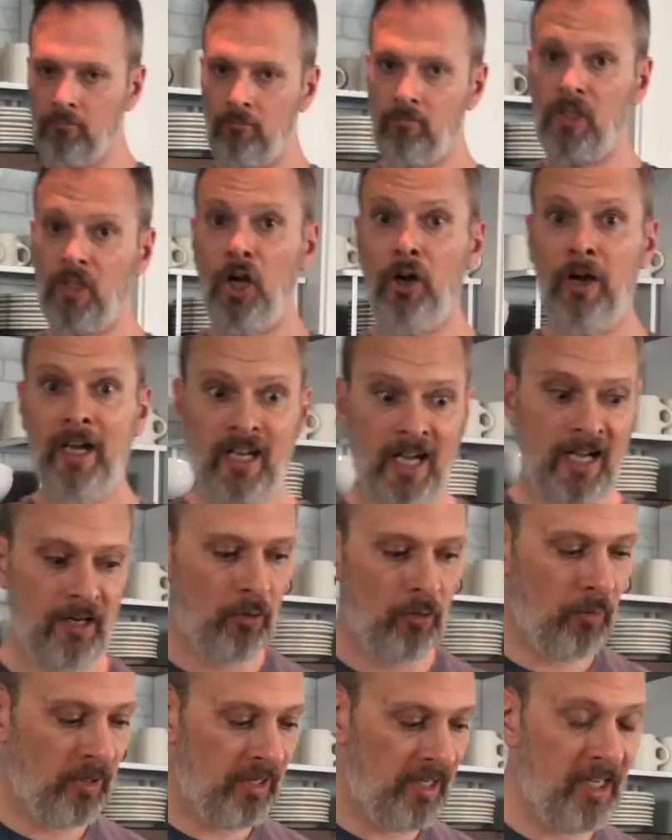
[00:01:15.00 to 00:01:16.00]
All right, I
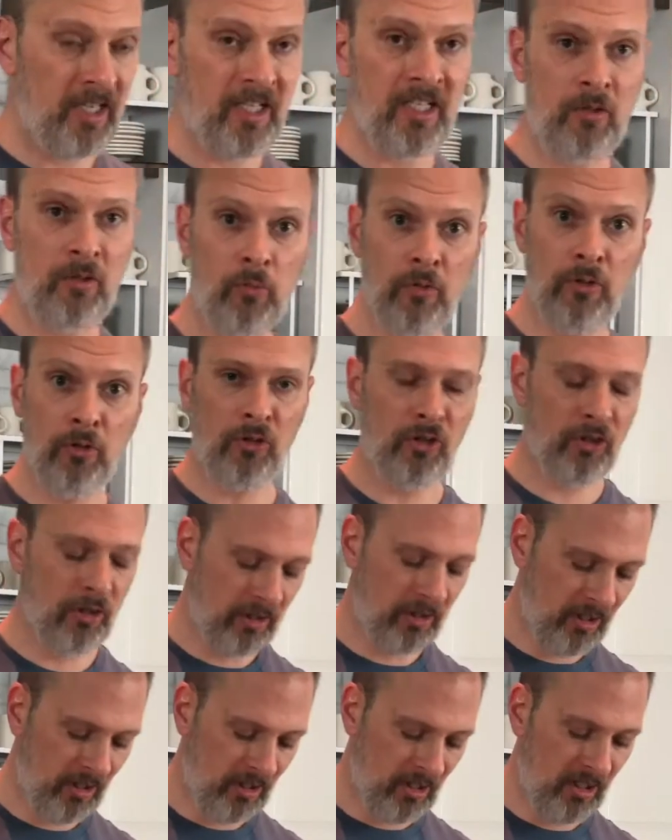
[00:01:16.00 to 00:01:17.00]
don't want any real
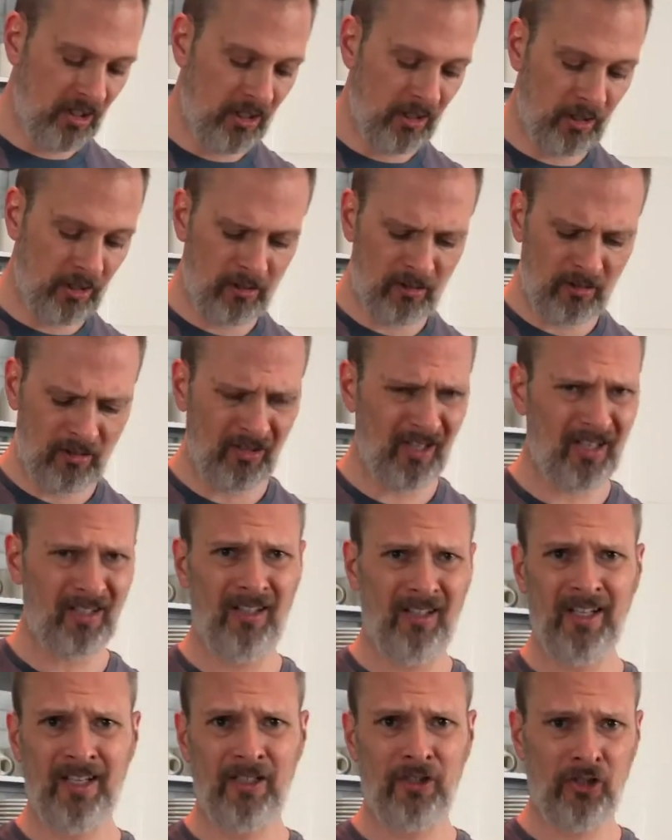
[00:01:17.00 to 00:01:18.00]
cooking here, not a
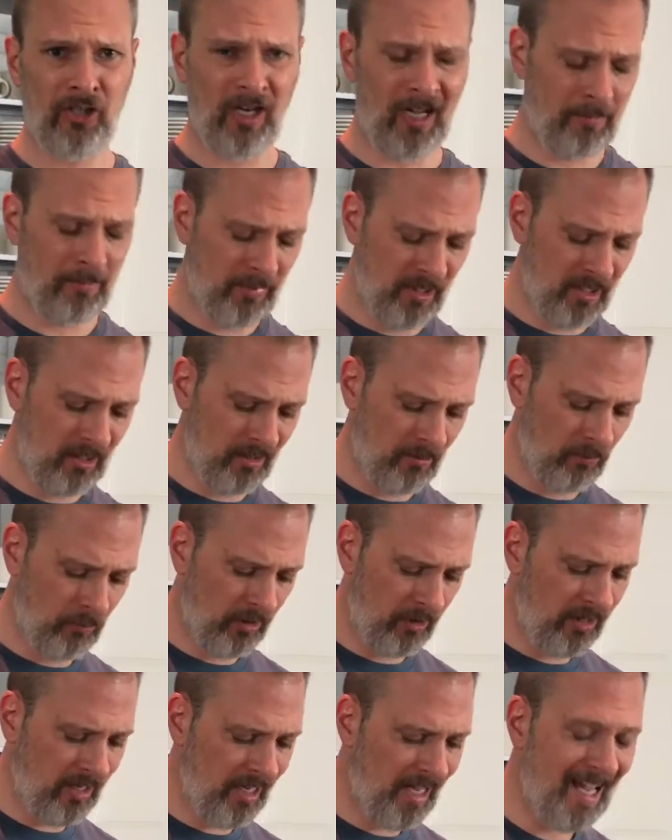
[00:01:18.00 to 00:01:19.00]
lot of chopping.
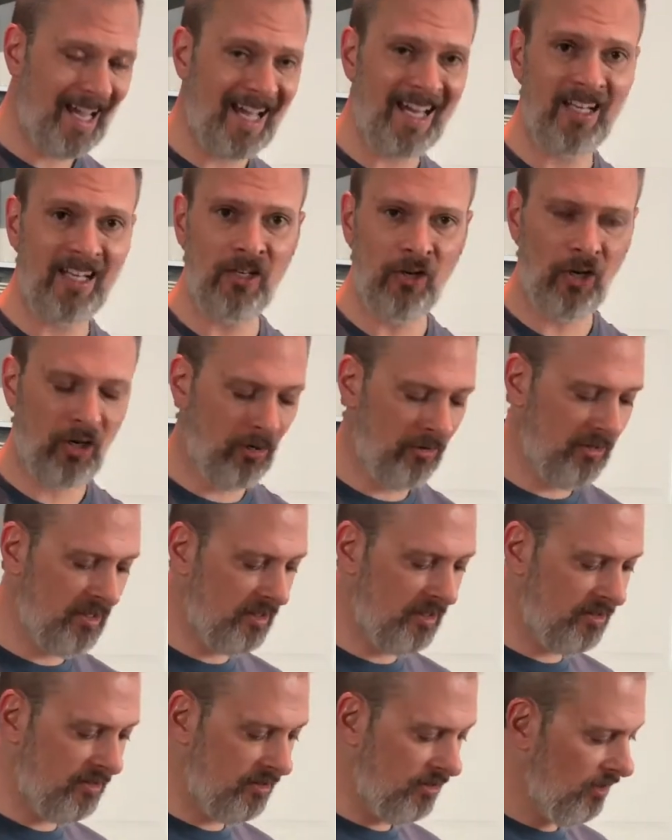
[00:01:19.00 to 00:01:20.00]
We're gonna add in all
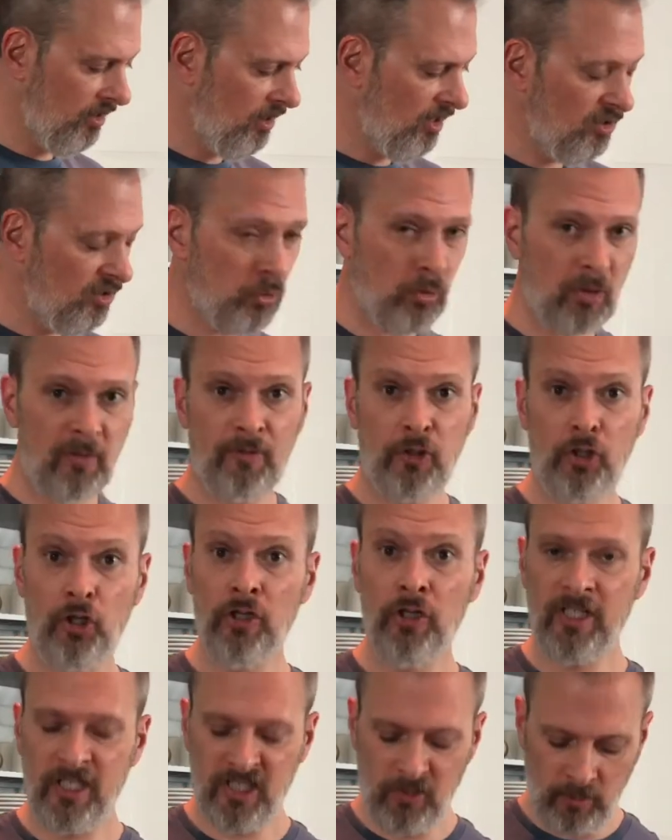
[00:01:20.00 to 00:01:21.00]
these sort of
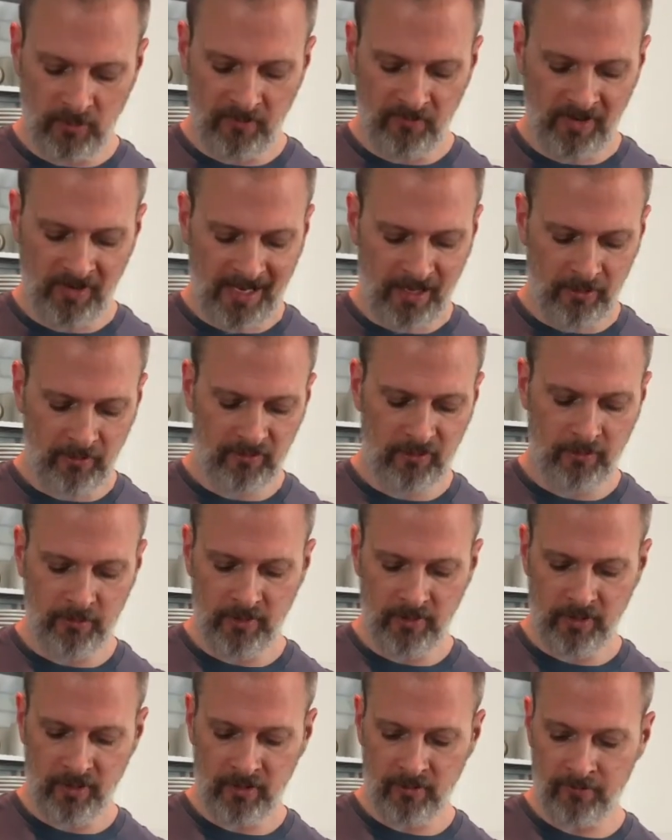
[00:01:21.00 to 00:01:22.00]
goodies we found from
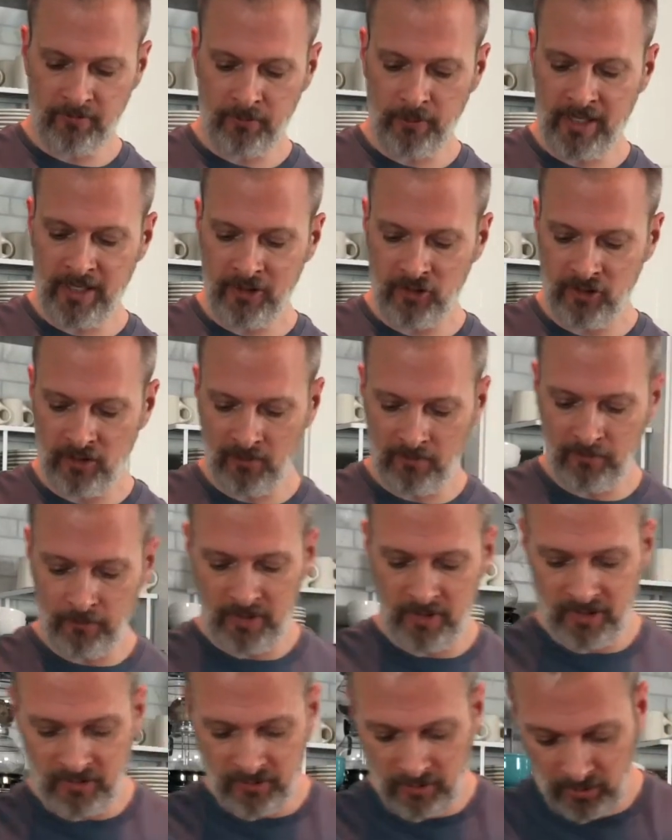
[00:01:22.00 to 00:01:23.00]
the fridge and the
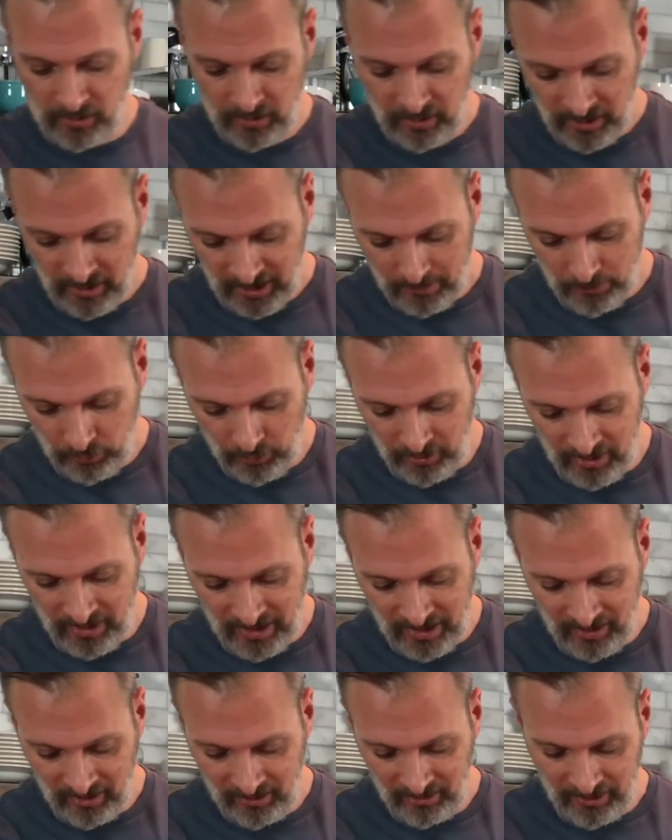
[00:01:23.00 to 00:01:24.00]
freezer. We're
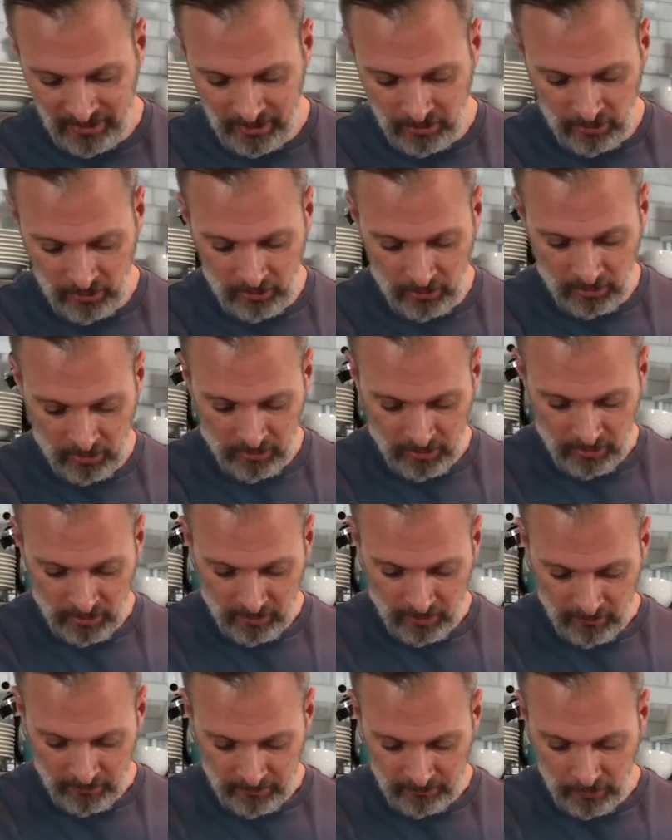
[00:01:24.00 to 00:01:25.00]
putting in a little
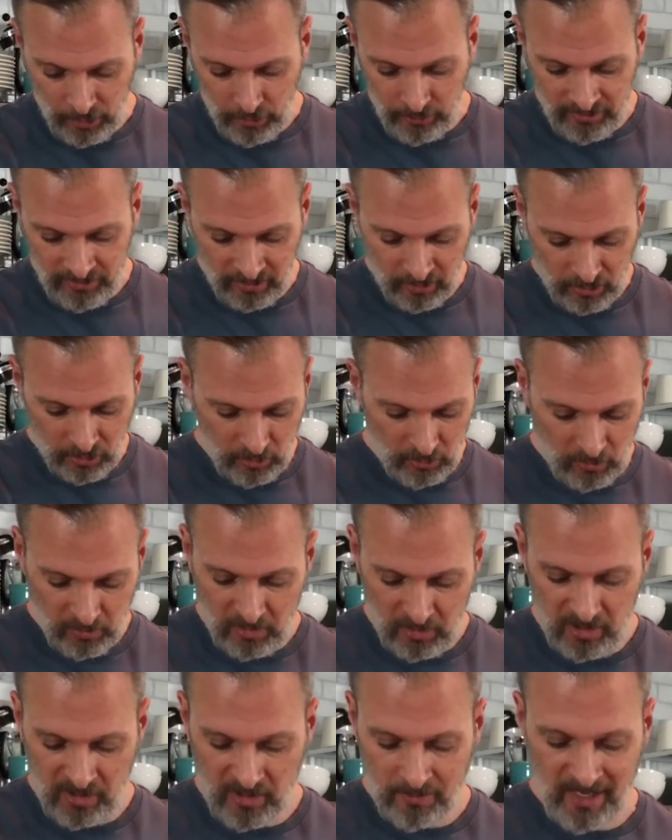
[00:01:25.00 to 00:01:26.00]
frozen
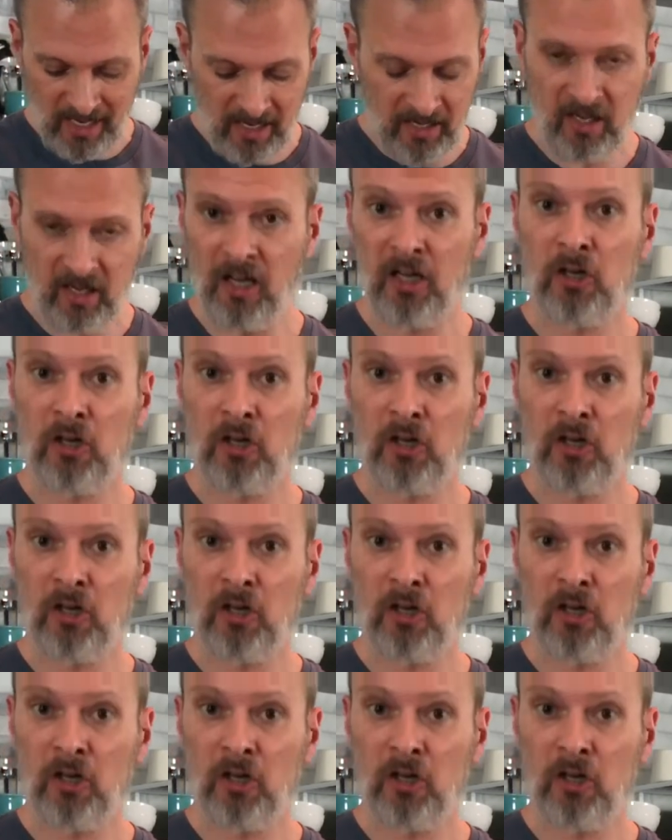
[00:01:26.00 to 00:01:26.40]
corn, about a